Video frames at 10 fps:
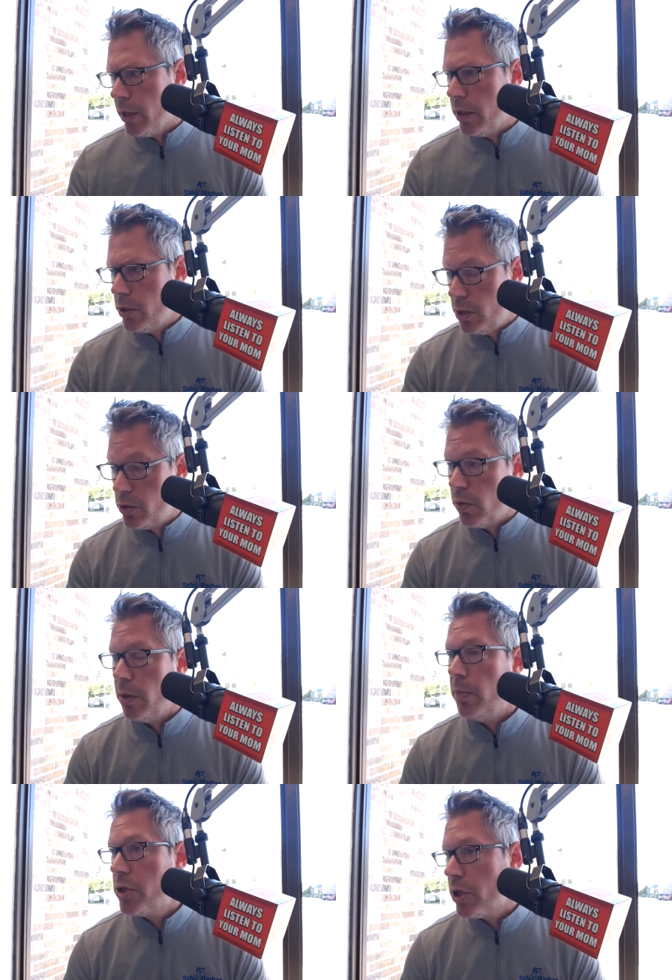I think she's going
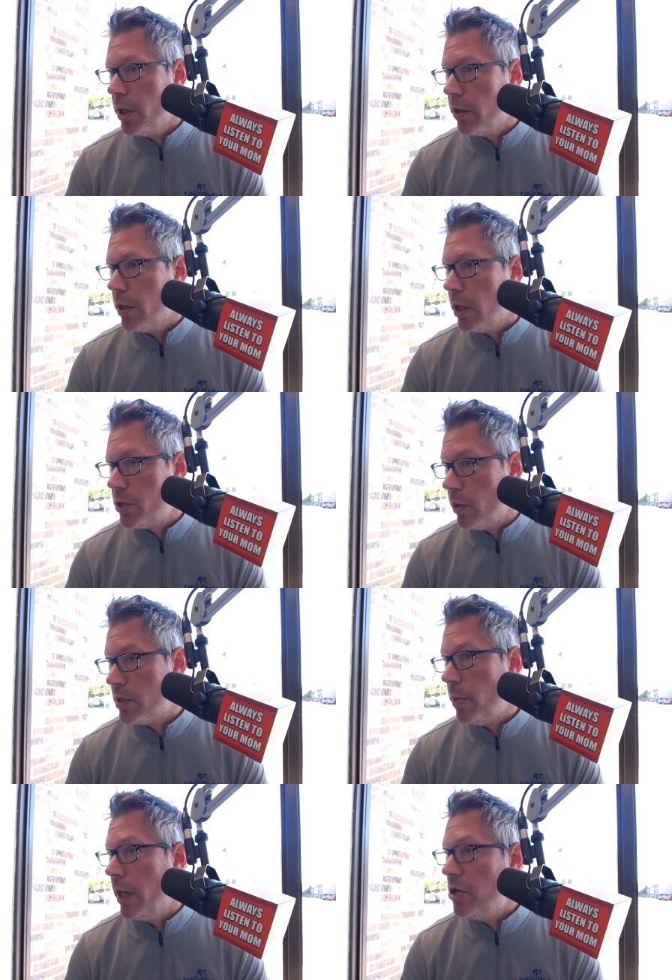to Michigan. She
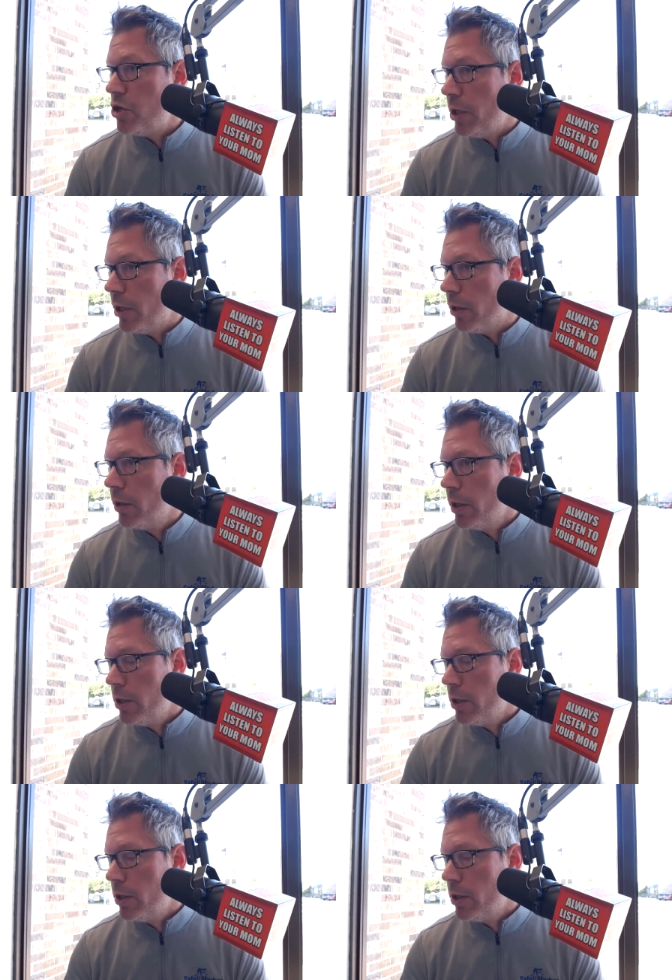wants to be an engineer.